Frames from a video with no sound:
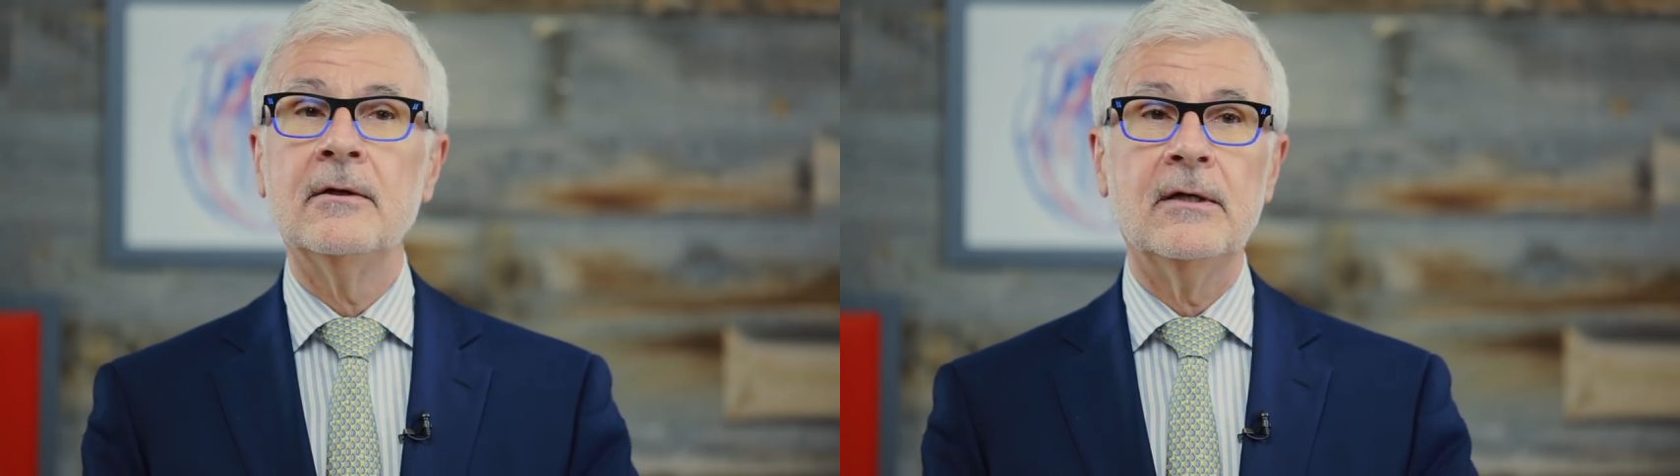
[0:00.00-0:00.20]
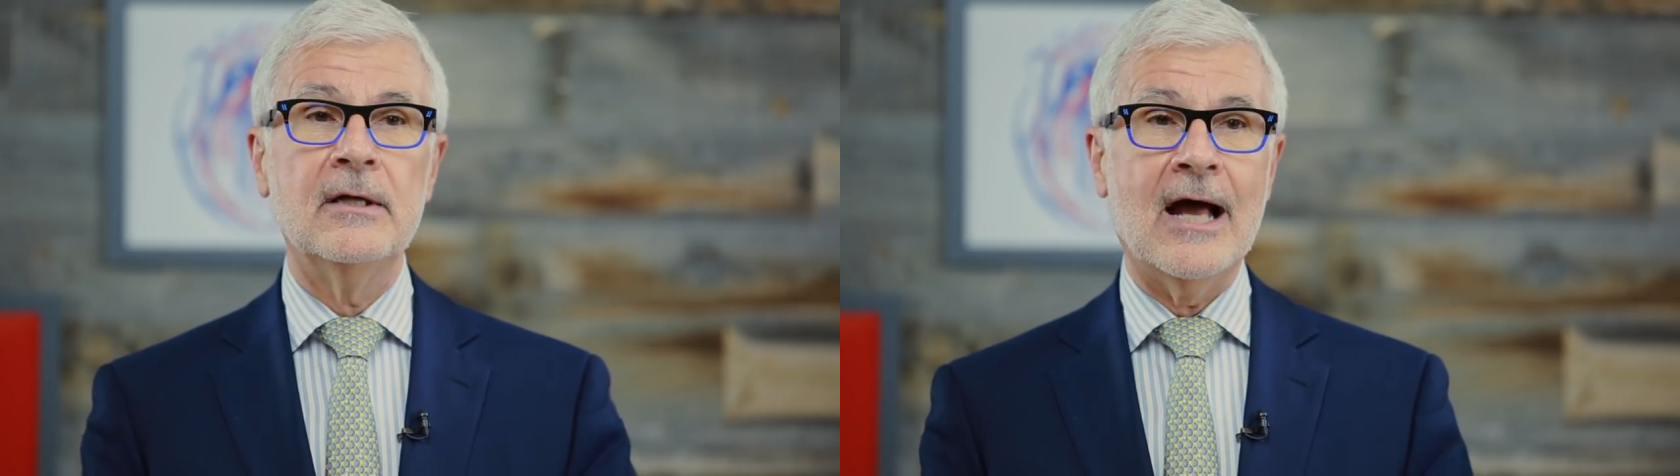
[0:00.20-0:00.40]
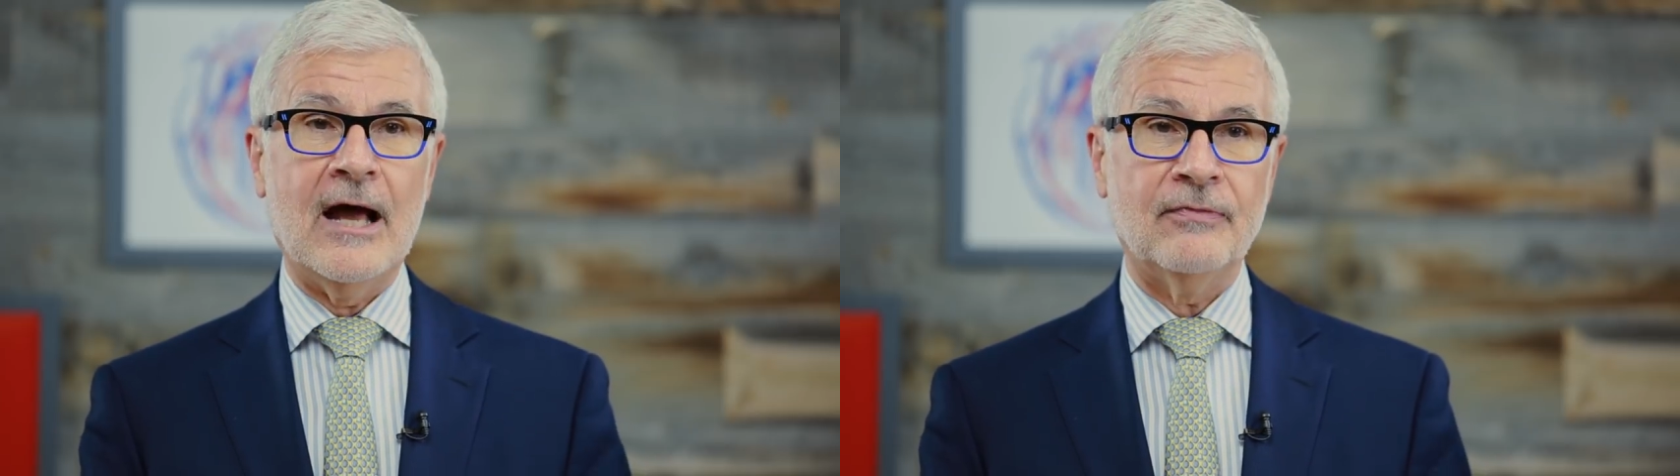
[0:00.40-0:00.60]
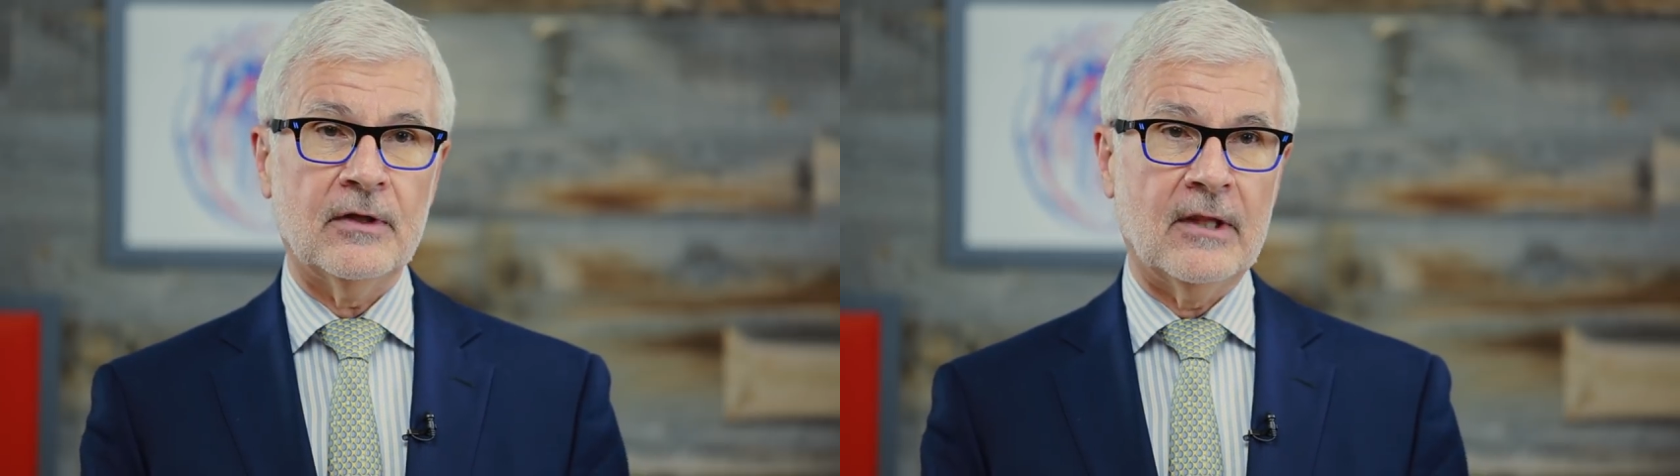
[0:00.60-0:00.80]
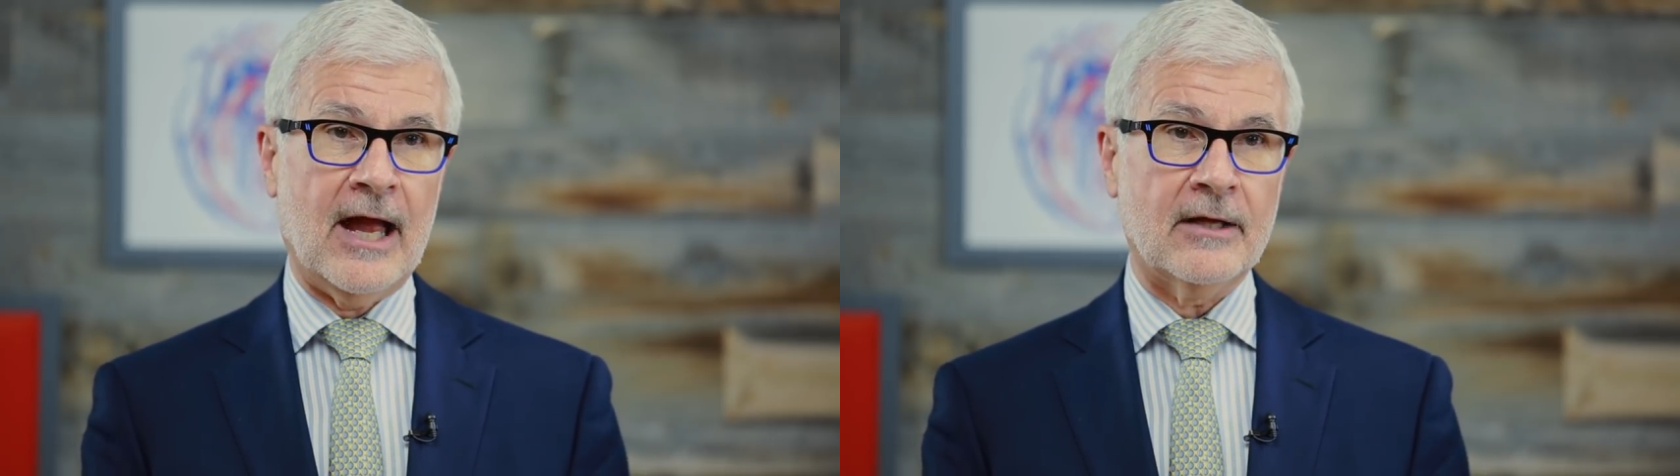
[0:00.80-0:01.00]
not
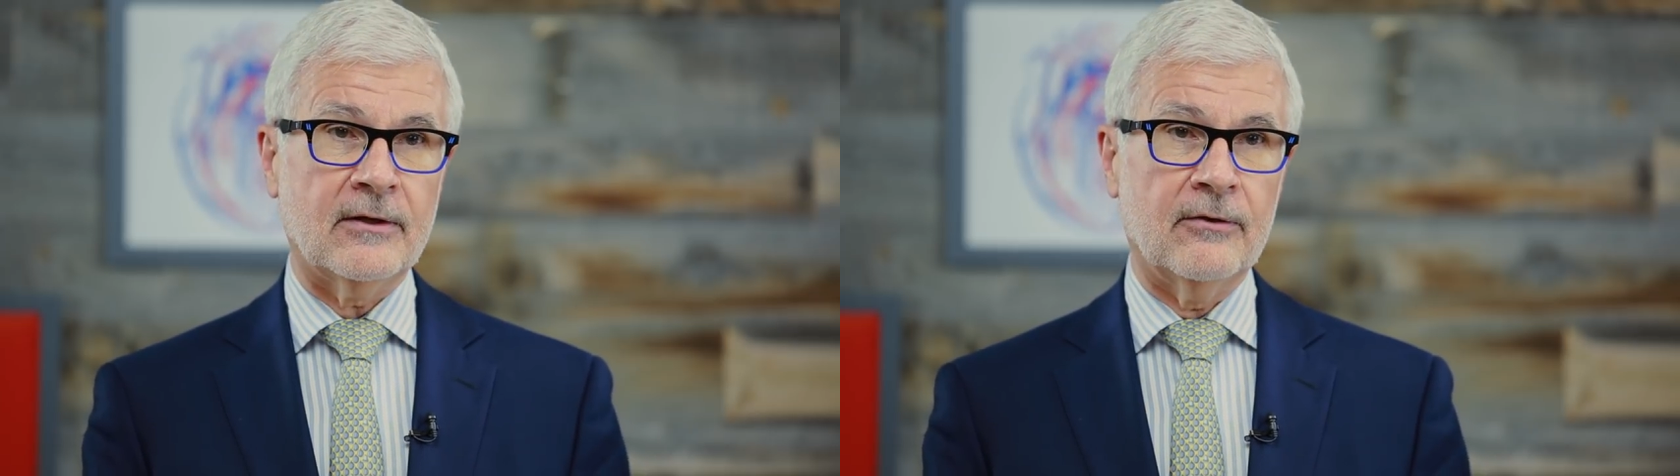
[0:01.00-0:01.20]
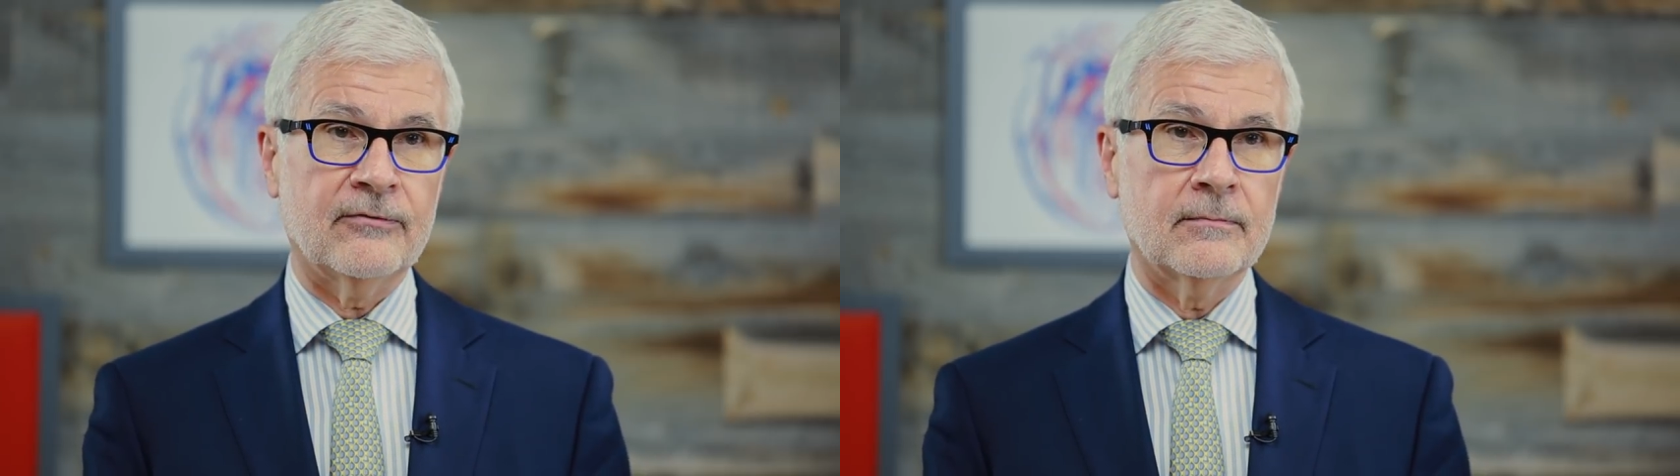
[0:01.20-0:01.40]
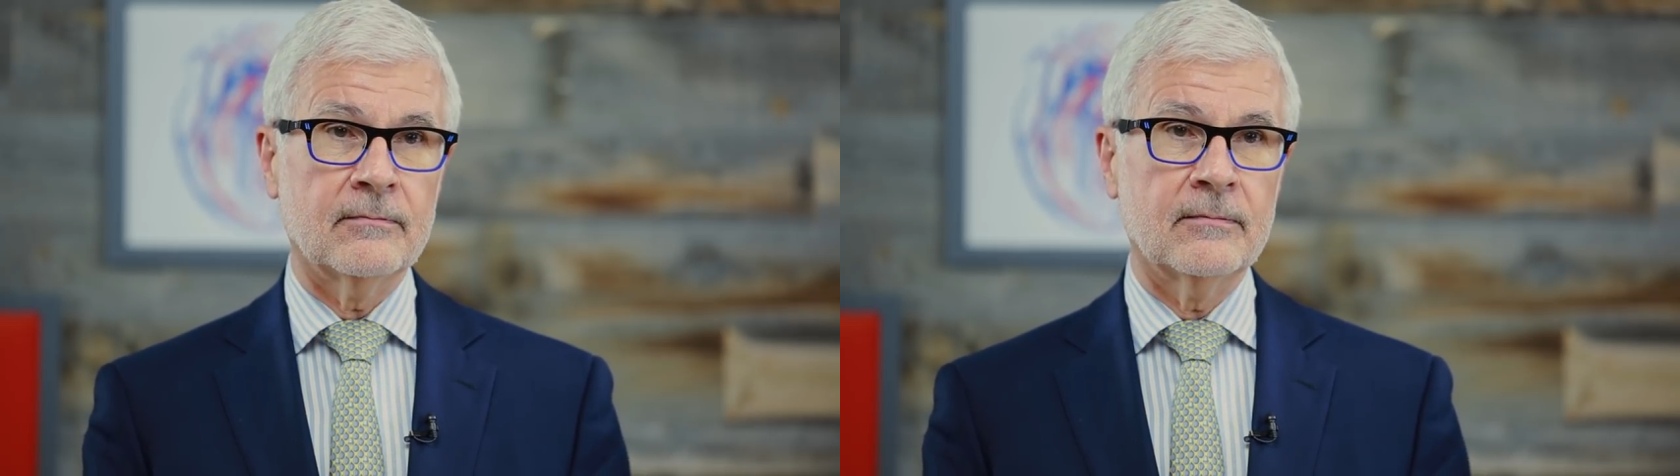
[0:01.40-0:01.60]
the lactose.